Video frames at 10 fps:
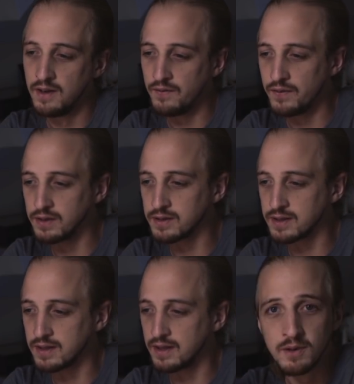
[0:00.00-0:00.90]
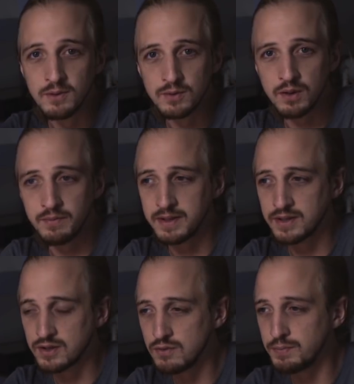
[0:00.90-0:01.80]
filter, which would have been
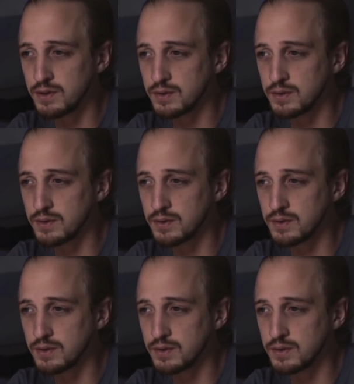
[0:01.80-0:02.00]
super